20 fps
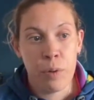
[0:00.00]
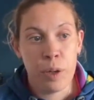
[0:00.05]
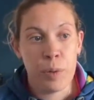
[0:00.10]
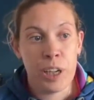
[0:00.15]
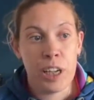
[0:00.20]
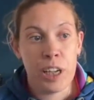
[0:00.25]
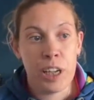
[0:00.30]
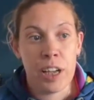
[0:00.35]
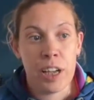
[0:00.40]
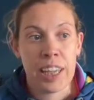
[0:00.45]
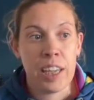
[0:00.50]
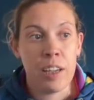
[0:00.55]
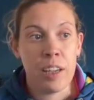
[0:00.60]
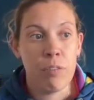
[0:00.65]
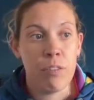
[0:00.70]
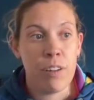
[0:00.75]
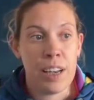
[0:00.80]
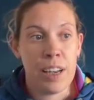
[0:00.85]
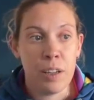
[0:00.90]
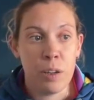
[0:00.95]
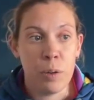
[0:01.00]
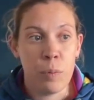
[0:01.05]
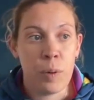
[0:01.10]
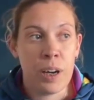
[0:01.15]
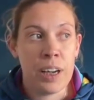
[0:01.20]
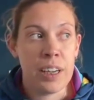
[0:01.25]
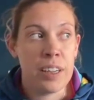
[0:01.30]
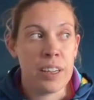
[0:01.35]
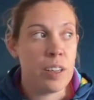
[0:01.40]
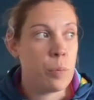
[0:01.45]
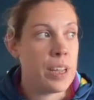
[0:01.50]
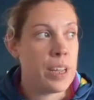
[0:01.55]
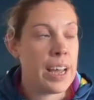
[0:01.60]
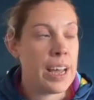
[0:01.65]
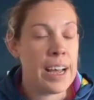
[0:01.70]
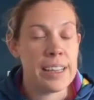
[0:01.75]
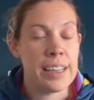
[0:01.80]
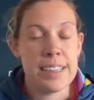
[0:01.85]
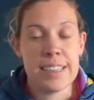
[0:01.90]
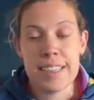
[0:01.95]
We were lucky for a little while that we
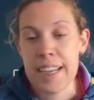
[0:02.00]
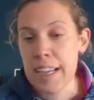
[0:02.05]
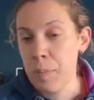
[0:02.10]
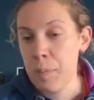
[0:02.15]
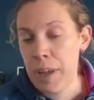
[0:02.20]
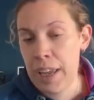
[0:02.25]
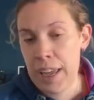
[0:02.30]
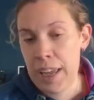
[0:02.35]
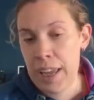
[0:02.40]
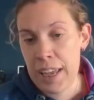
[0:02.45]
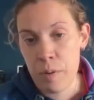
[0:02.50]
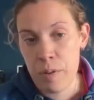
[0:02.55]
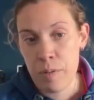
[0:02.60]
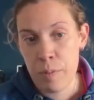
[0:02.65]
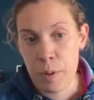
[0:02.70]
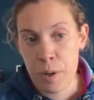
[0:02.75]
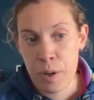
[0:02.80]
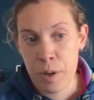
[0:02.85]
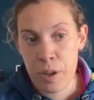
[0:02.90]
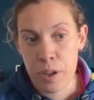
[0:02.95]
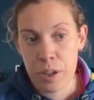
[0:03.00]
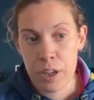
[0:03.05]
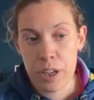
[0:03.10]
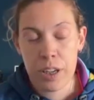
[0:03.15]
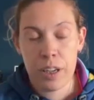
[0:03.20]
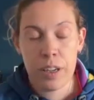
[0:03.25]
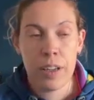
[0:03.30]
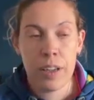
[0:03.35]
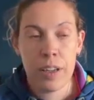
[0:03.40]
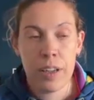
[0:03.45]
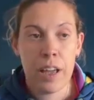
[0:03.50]
had sick pay with work,